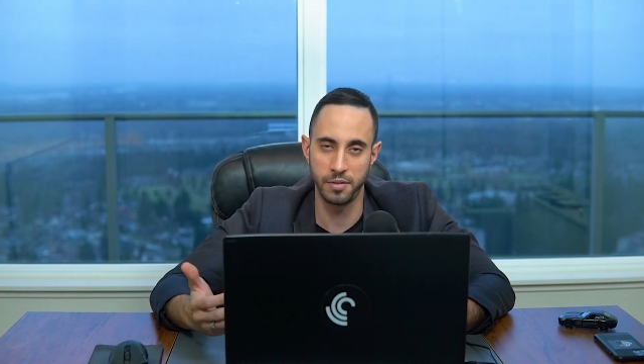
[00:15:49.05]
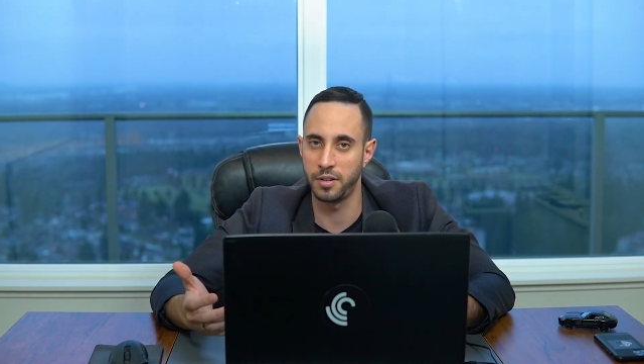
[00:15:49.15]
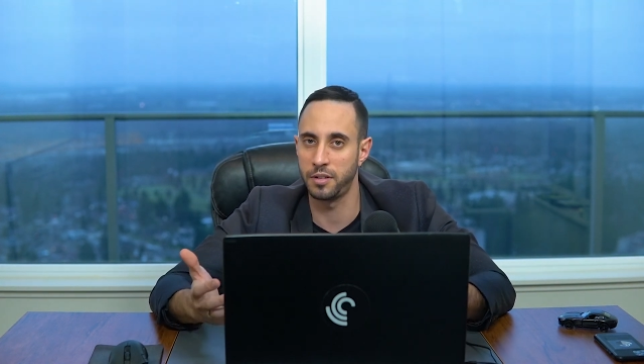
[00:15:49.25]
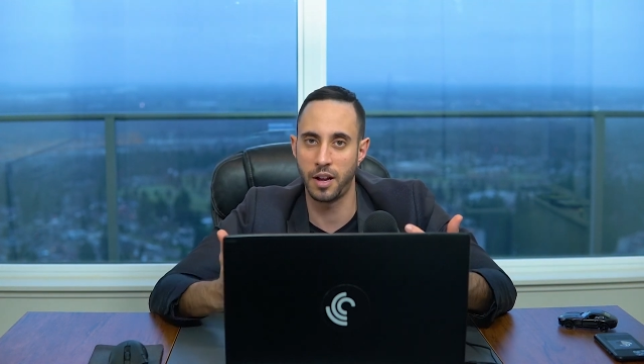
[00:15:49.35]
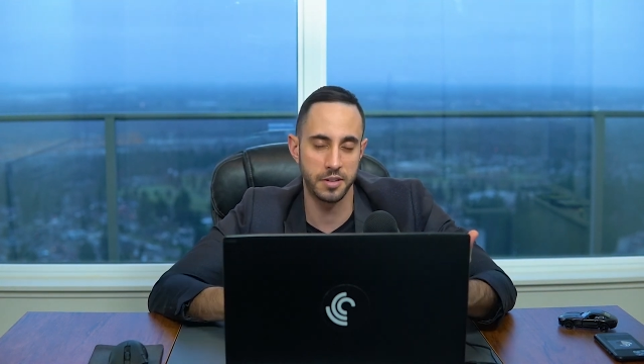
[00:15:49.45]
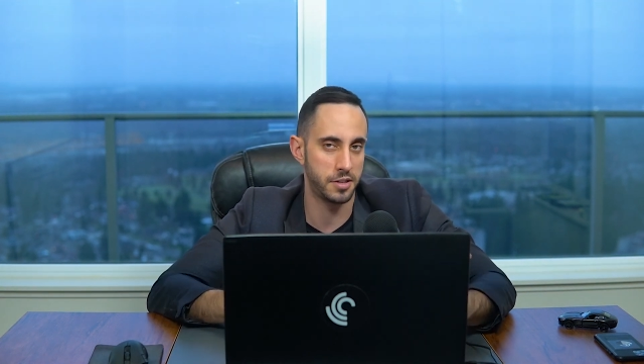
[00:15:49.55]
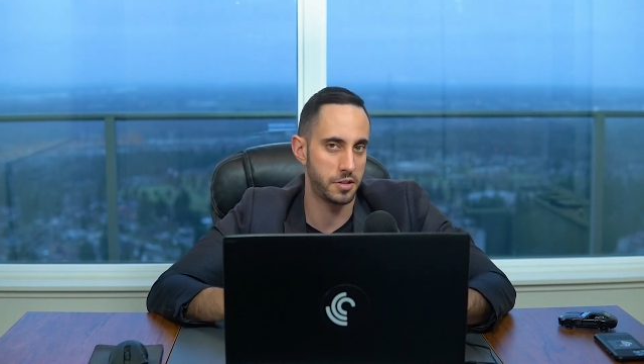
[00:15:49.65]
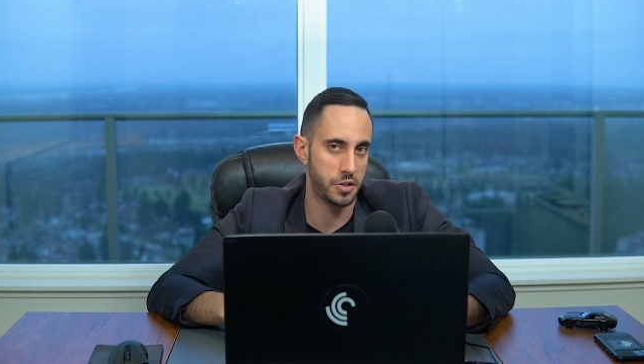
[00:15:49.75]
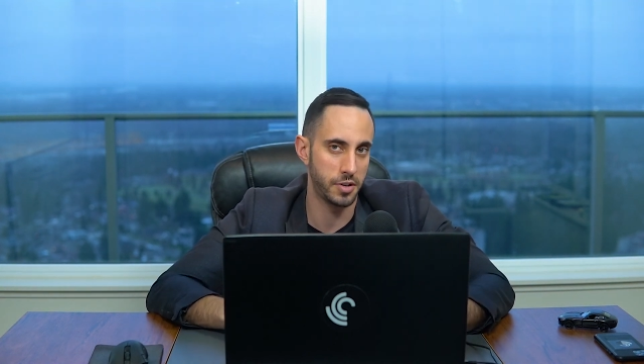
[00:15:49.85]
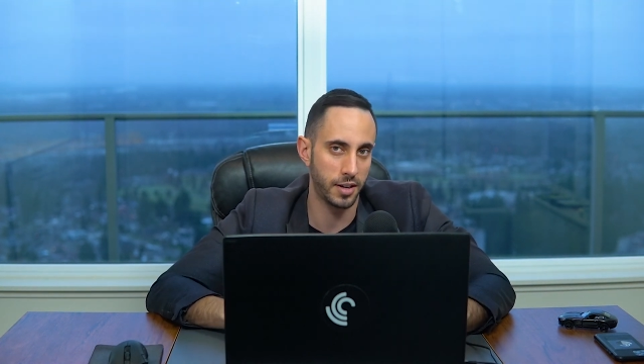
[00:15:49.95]
Their losses
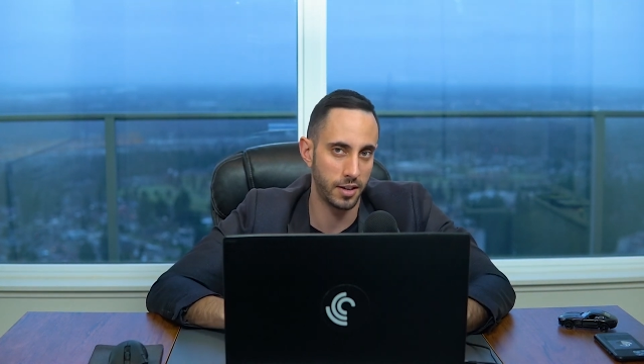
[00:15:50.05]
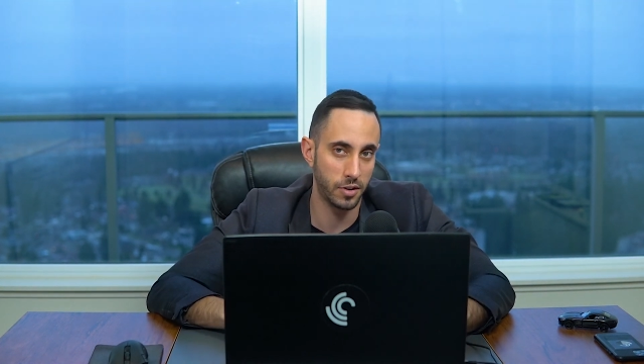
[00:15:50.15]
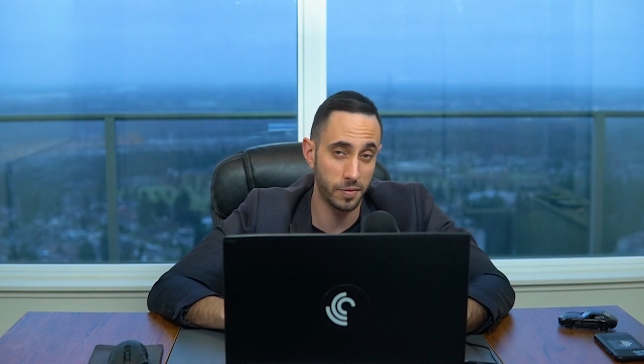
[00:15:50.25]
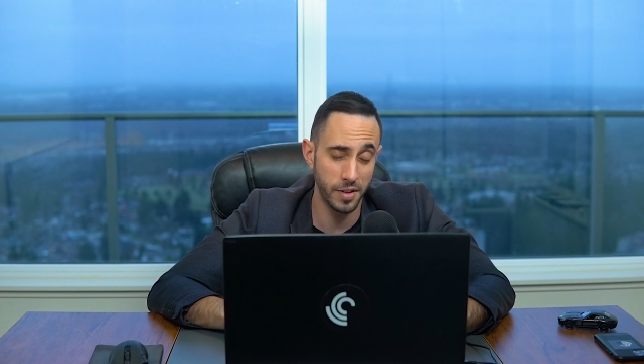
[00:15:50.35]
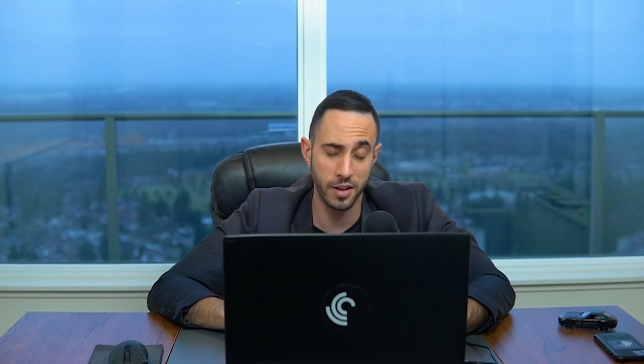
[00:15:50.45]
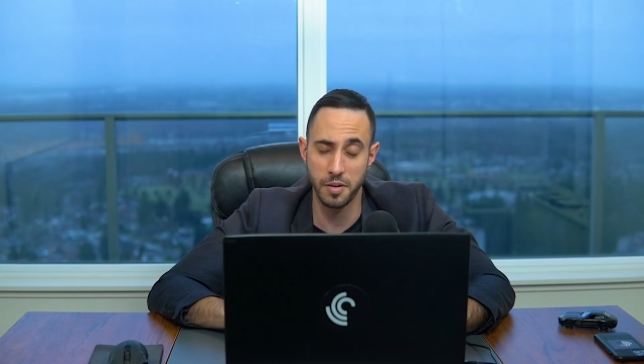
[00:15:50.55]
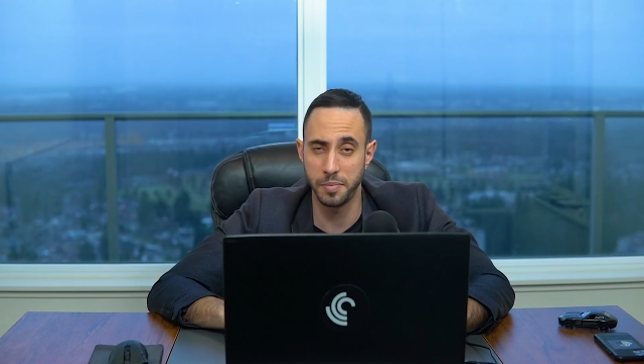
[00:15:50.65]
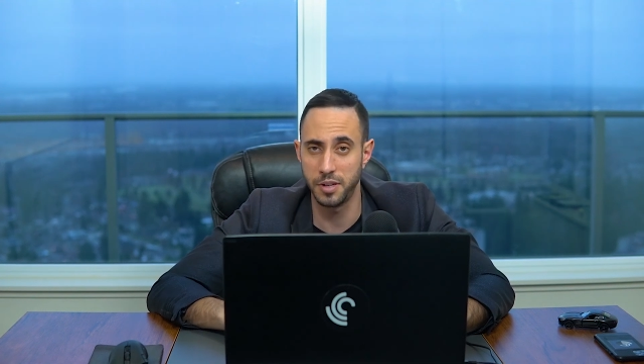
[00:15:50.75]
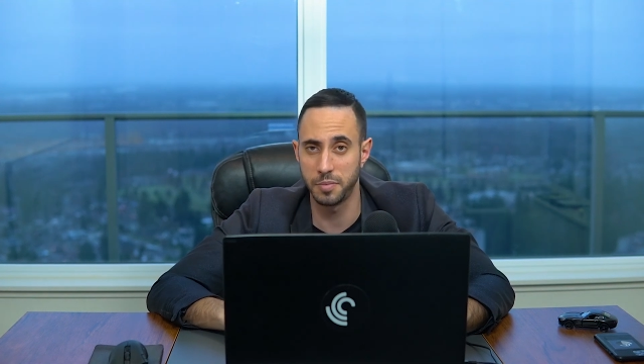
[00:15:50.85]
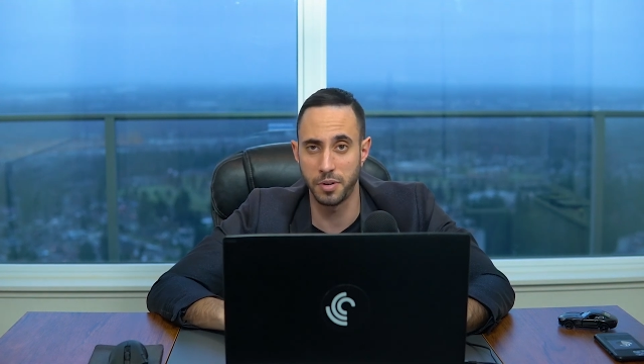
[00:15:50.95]
are shrinking. Hopefully the
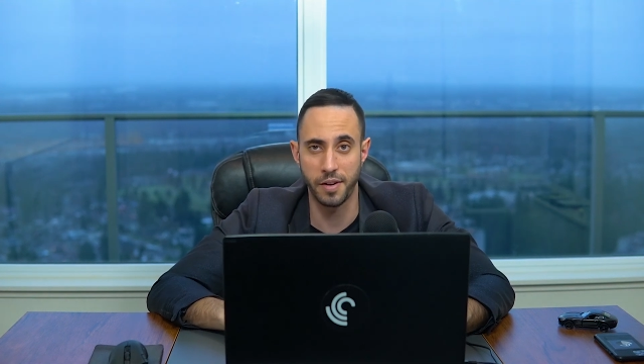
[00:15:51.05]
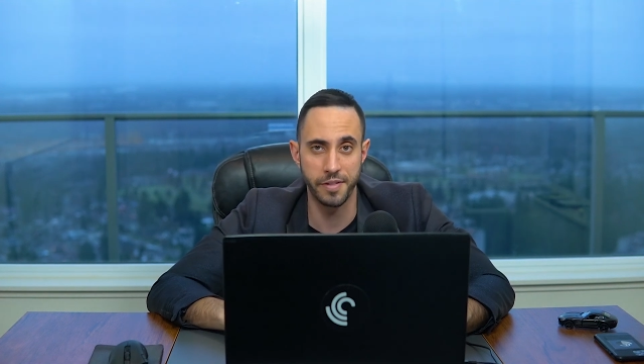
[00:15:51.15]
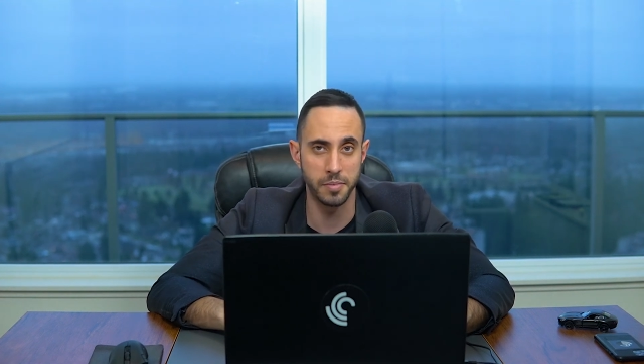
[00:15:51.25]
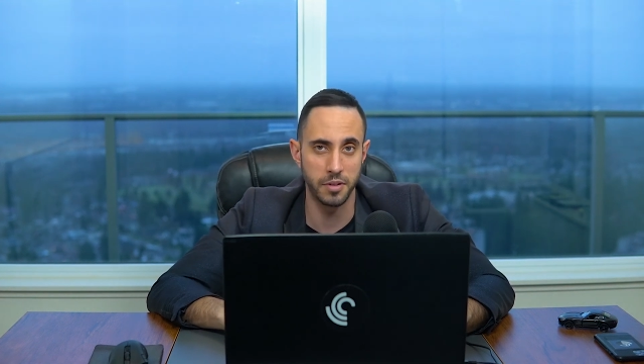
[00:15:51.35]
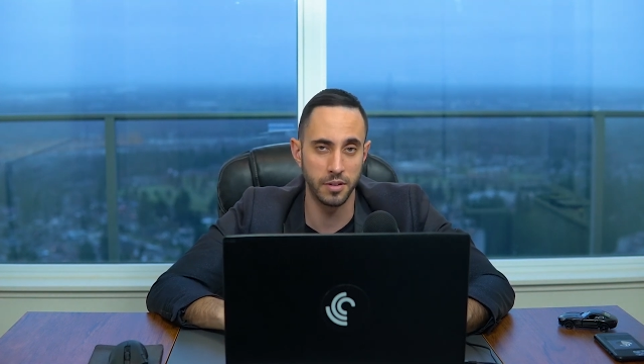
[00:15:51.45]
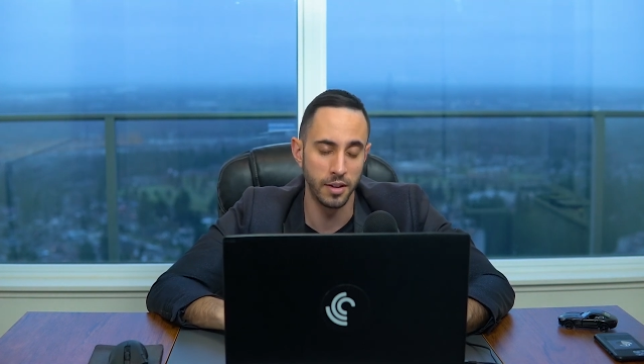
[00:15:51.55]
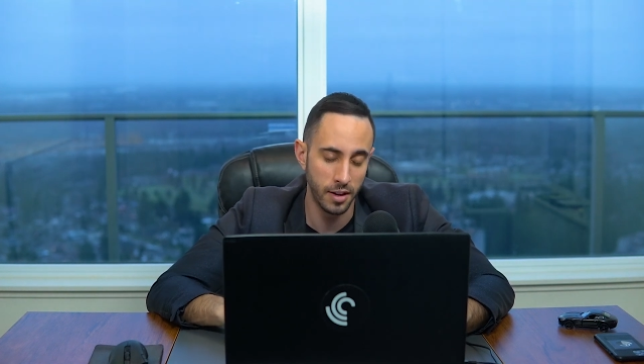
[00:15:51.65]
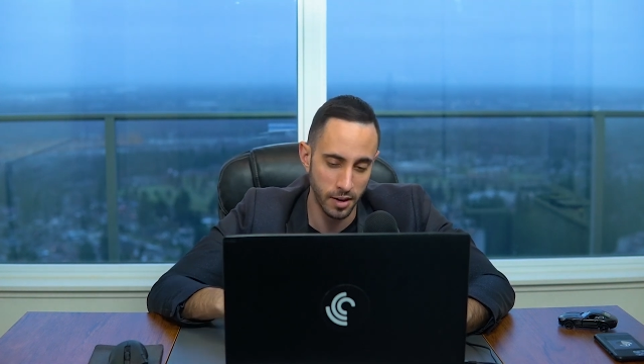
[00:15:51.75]
company's profitable